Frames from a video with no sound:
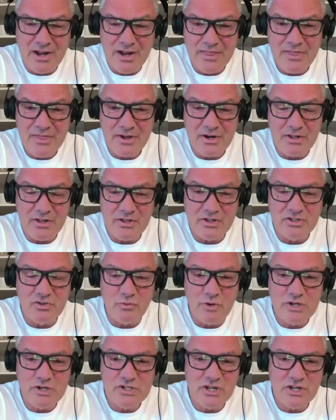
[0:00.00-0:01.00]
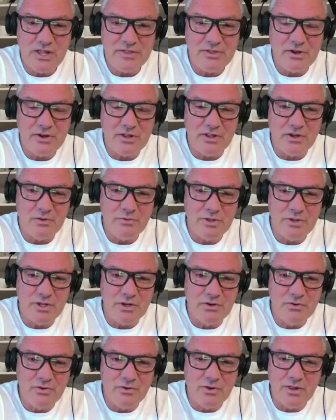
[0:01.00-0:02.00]
I thought it looked original. I thought it looked really
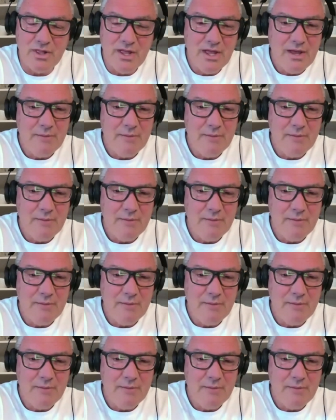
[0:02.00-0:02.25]
cool.